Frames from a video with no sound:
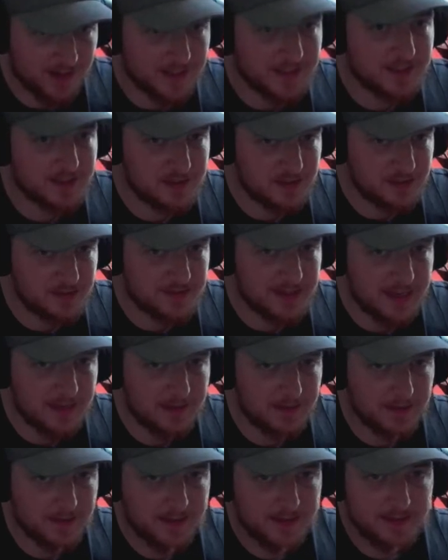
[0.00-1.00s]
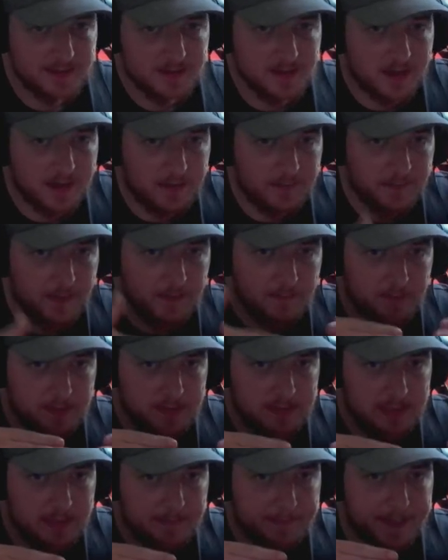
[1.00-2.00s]
I could do that. So if I
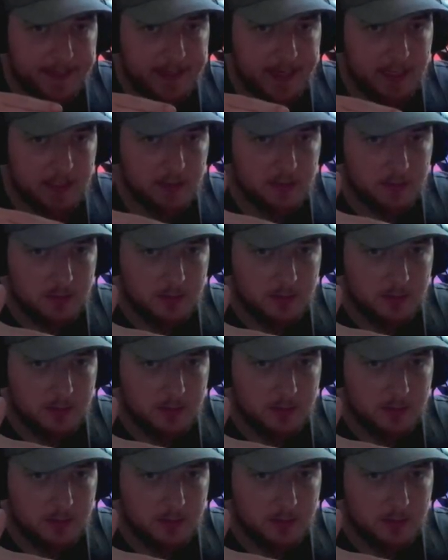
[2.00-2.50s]
wanted to make that